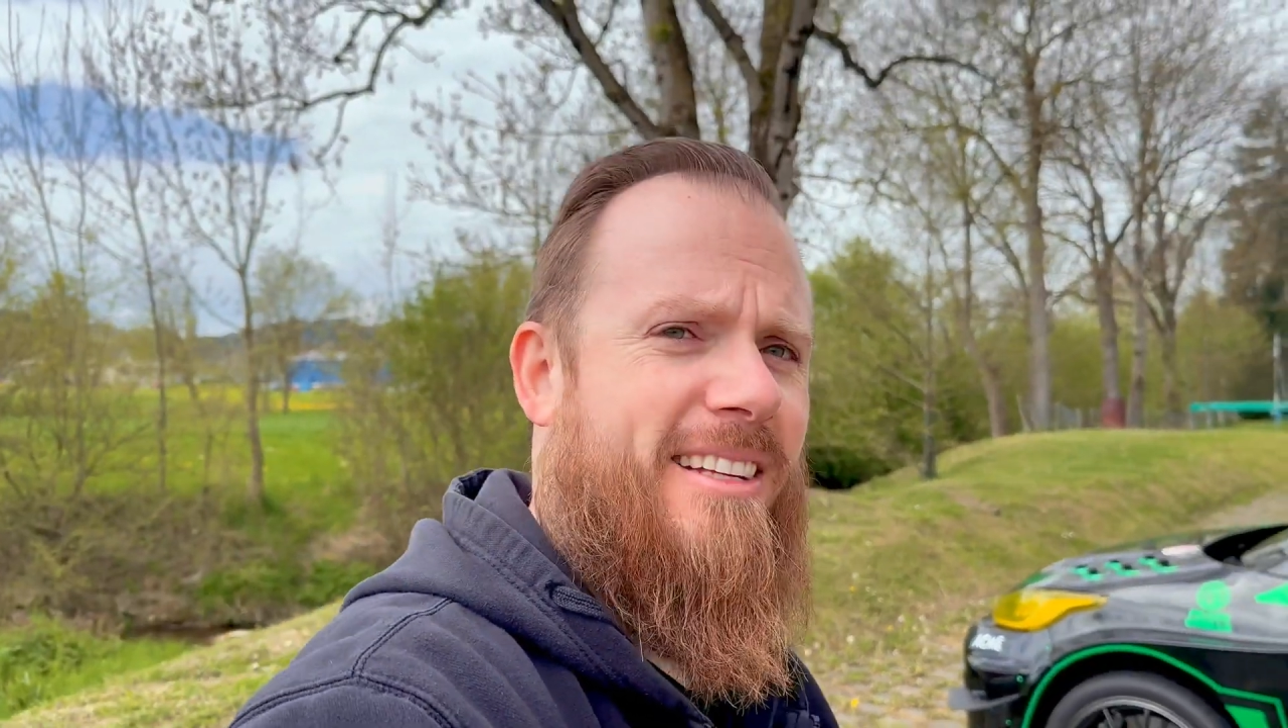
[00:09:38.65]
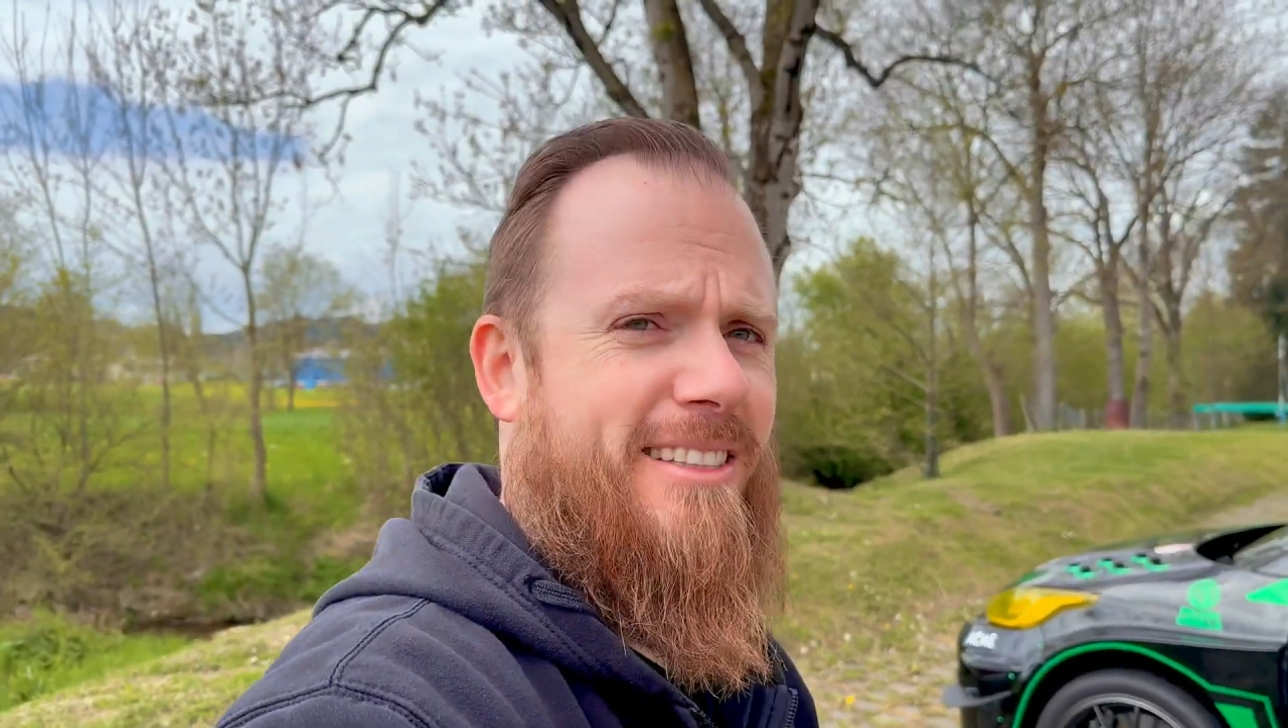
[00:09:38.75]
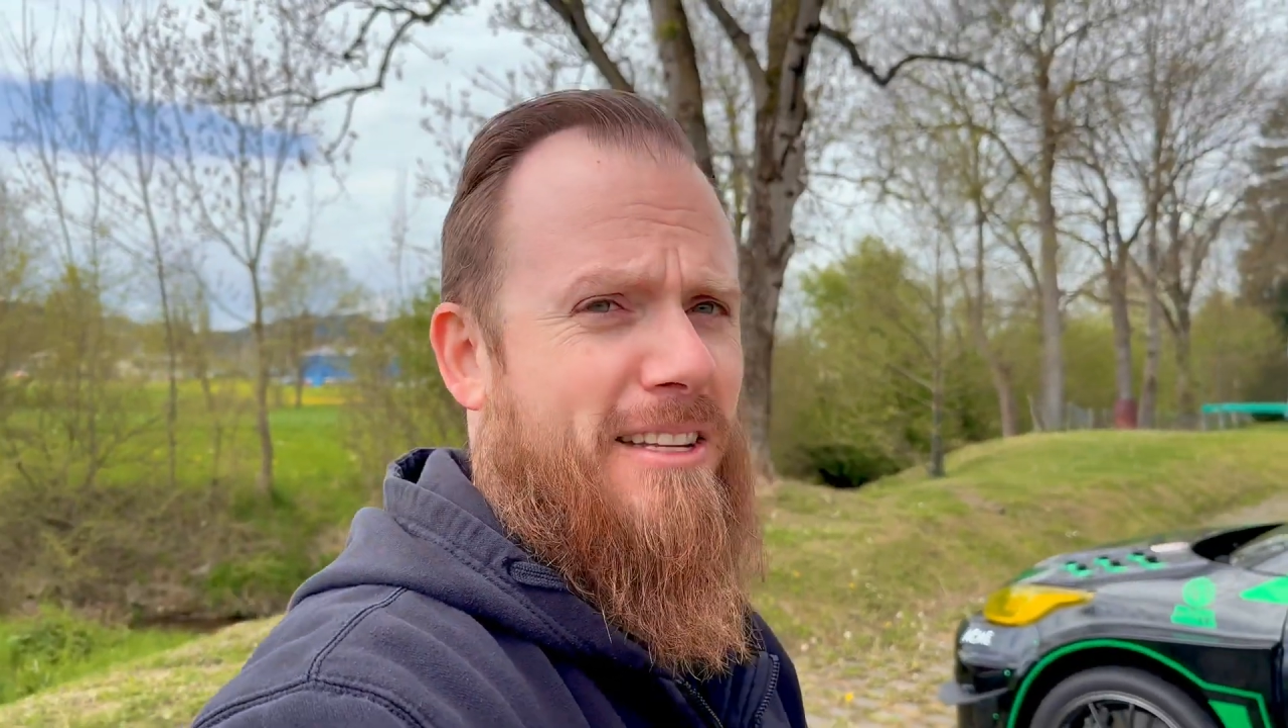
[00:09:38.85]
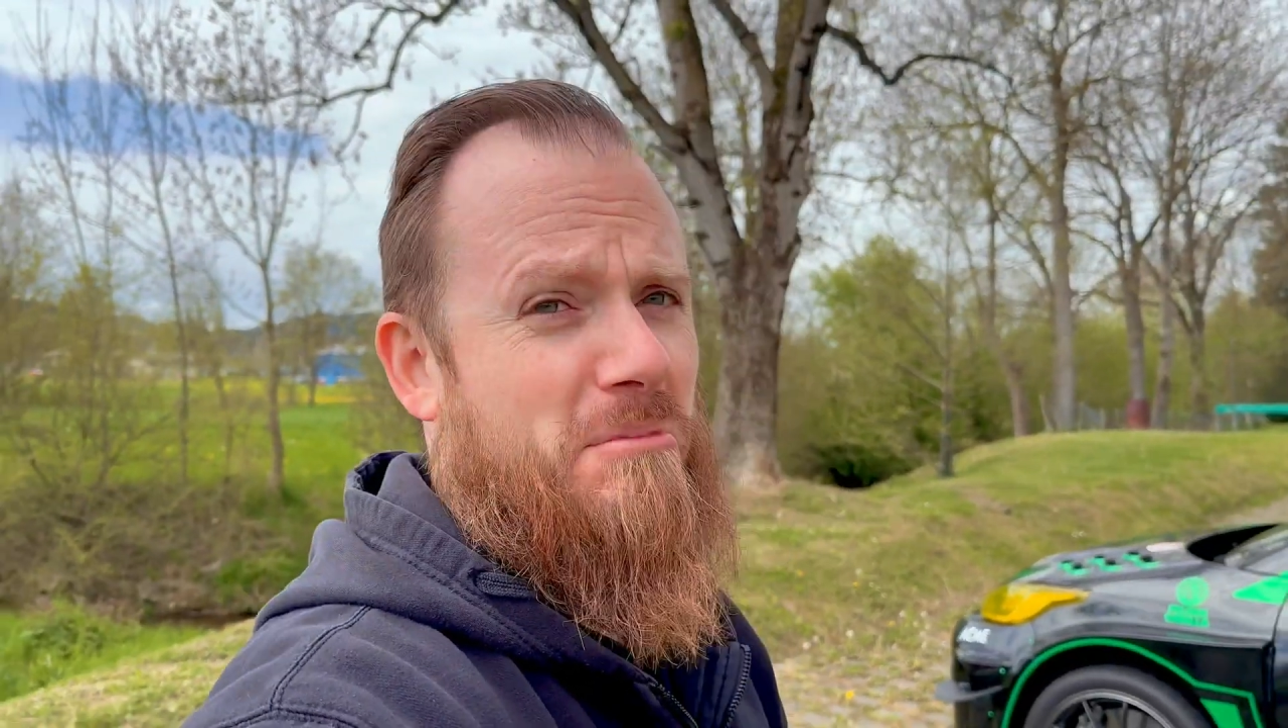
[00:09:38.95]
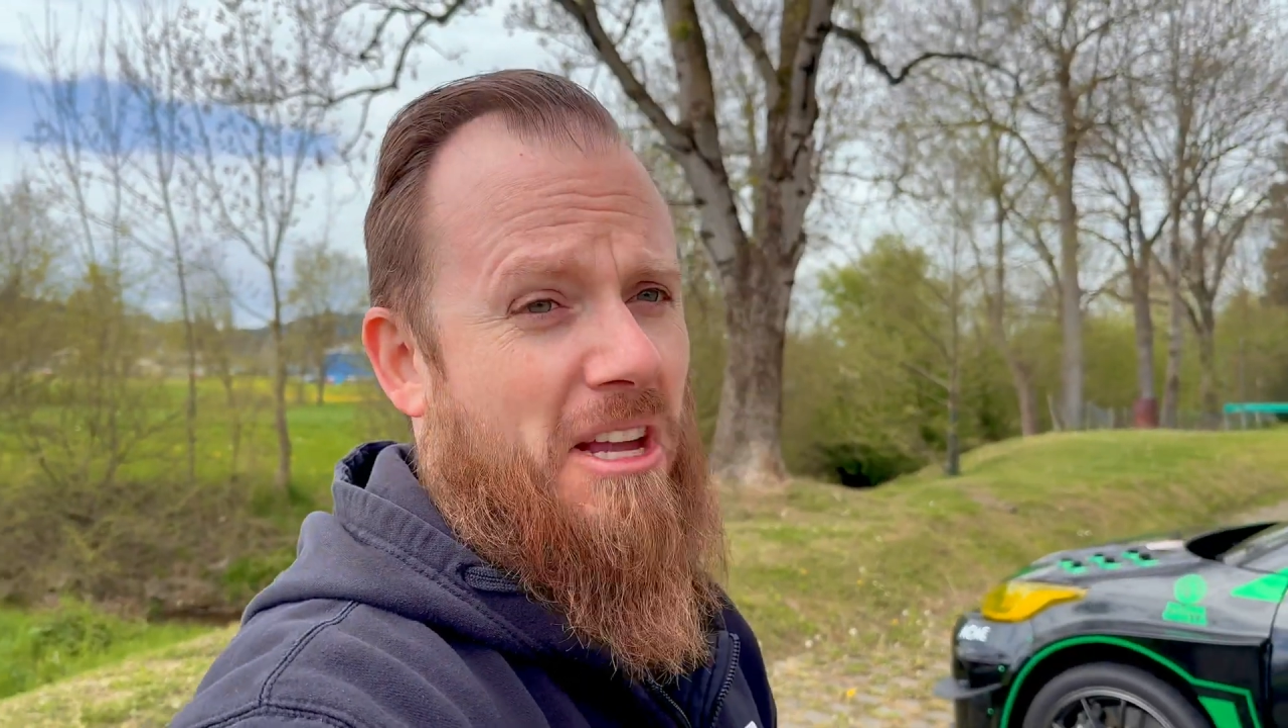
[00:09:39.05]

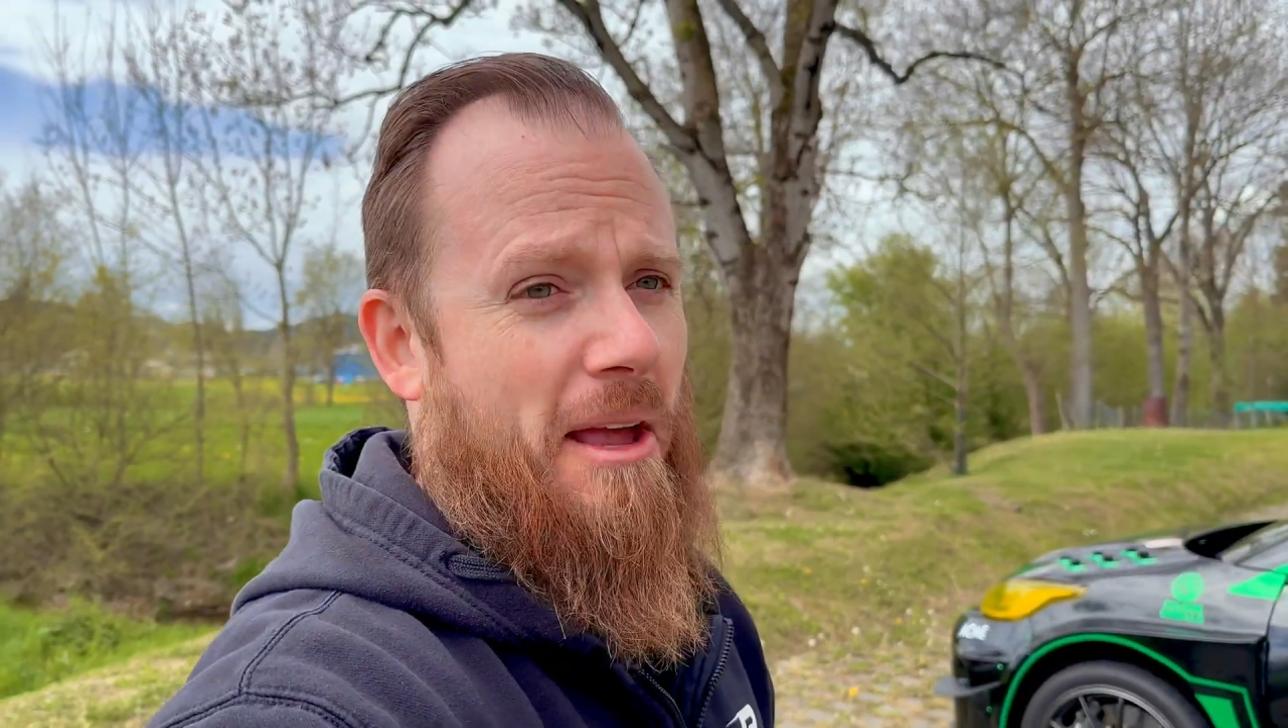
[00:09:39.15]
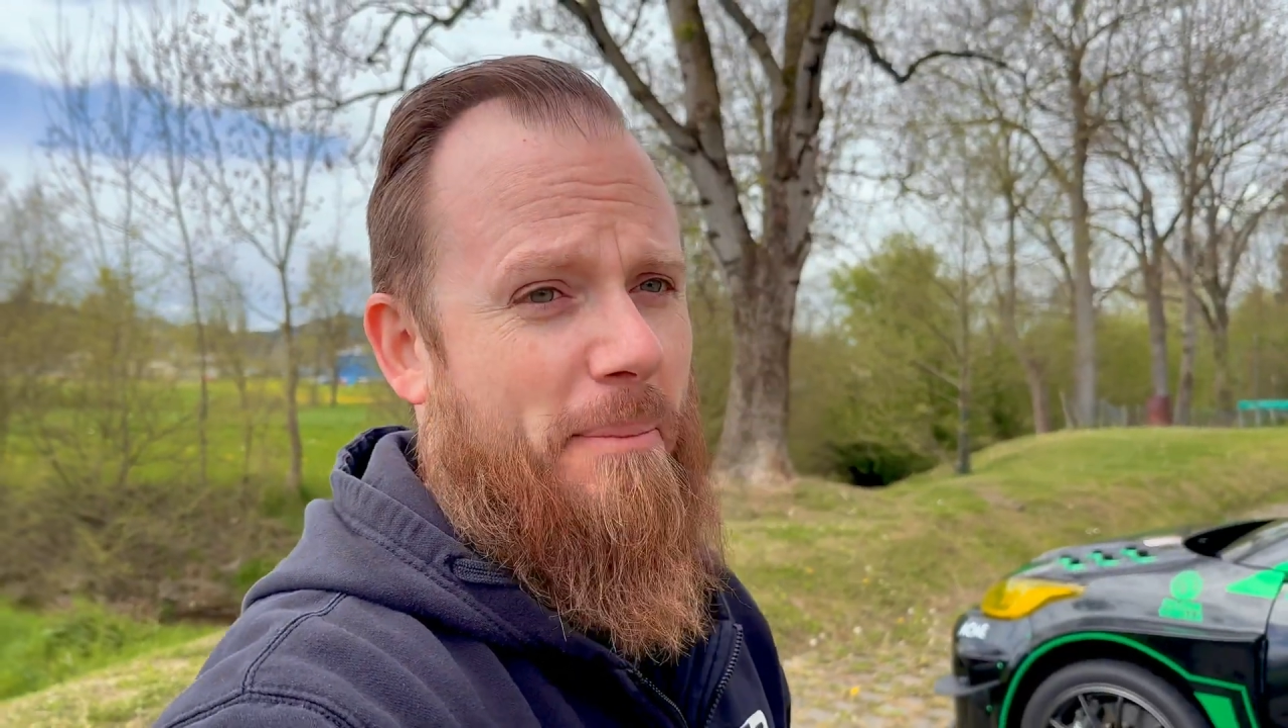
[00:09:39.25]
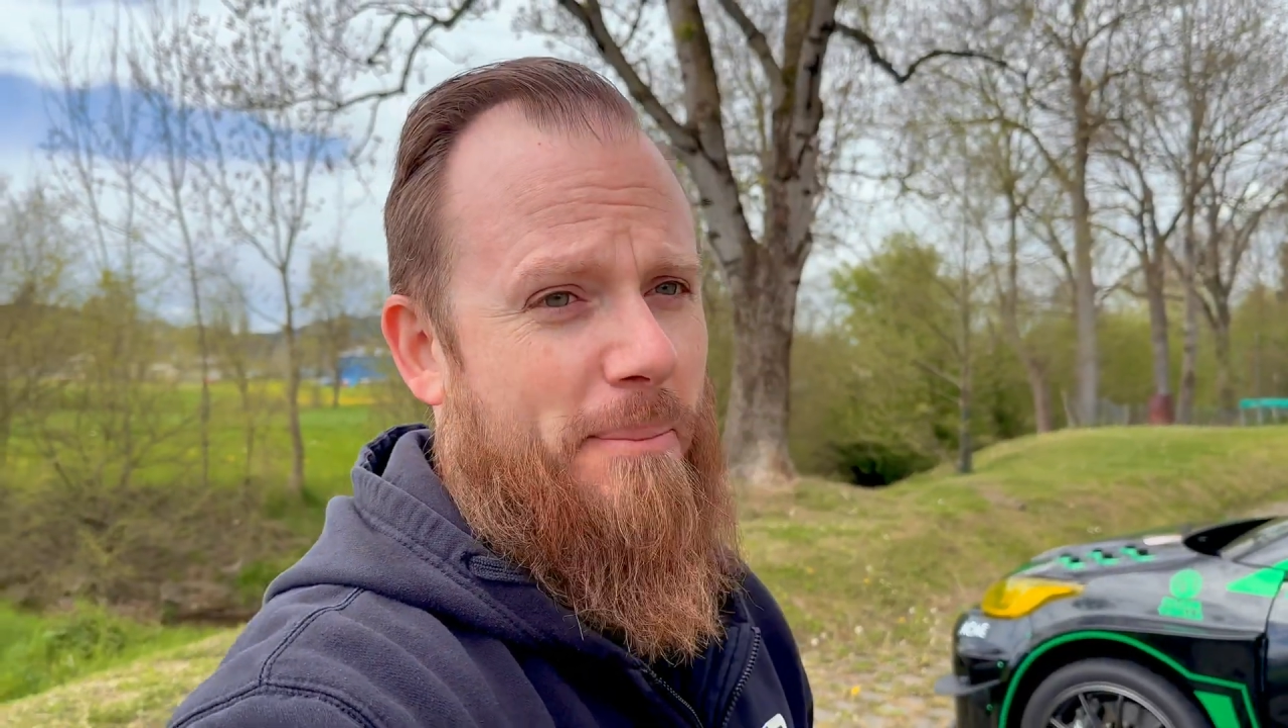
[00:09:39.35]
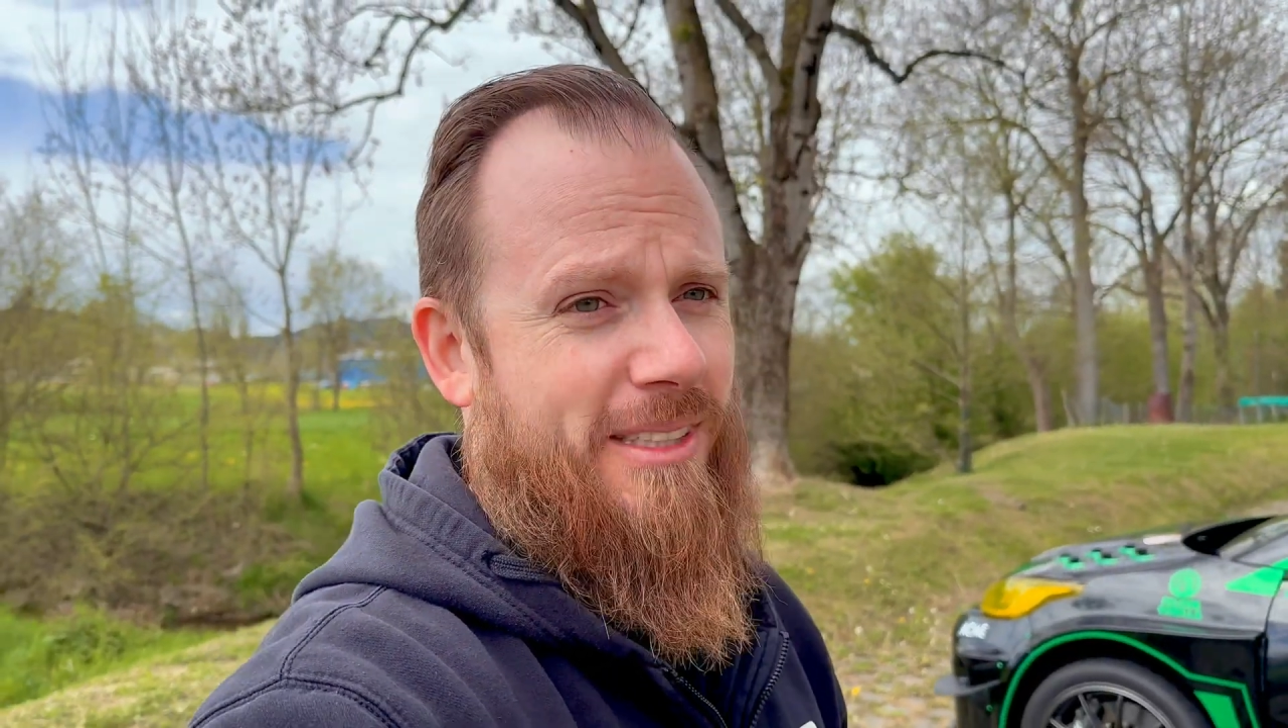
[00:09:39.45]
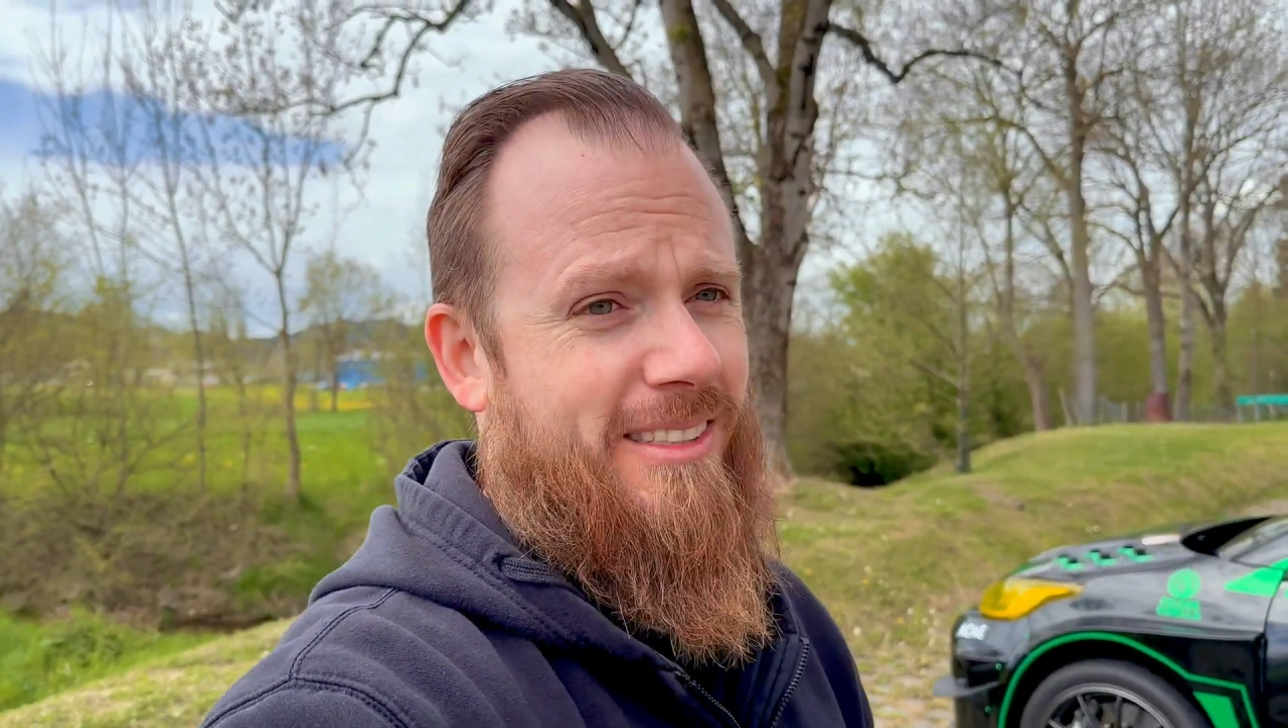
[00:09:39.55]
some
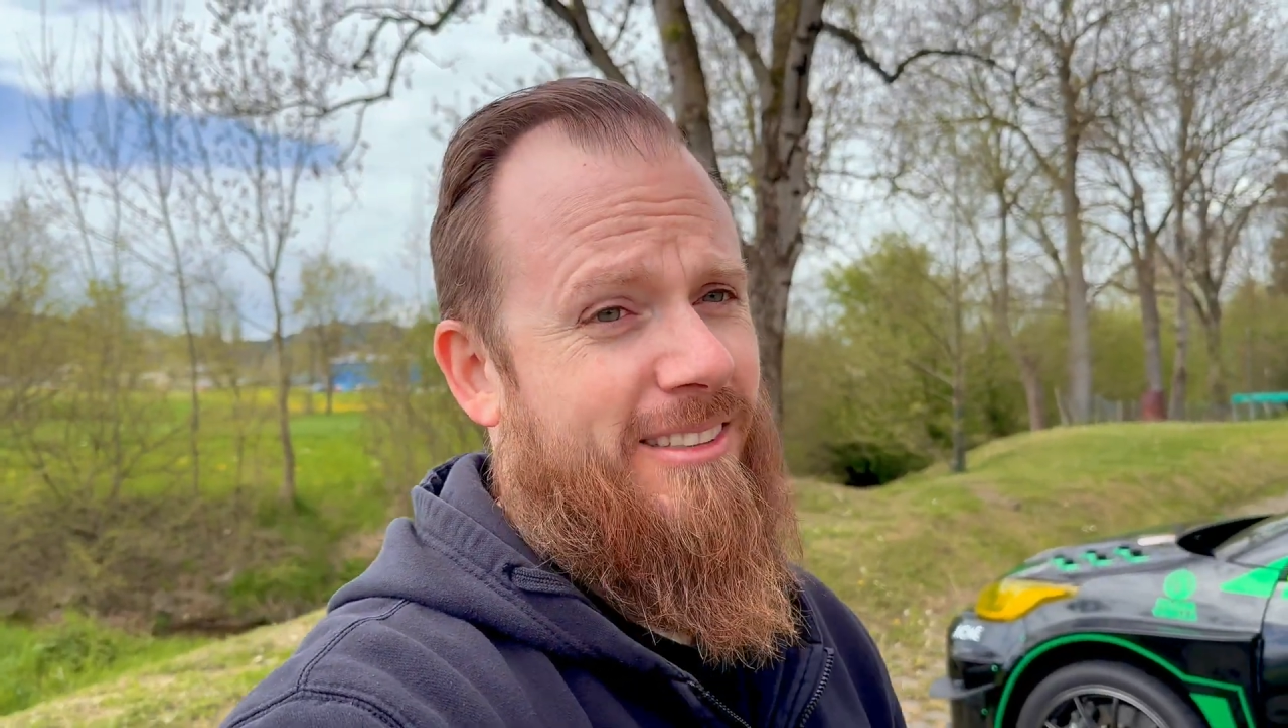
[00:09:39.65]
time, but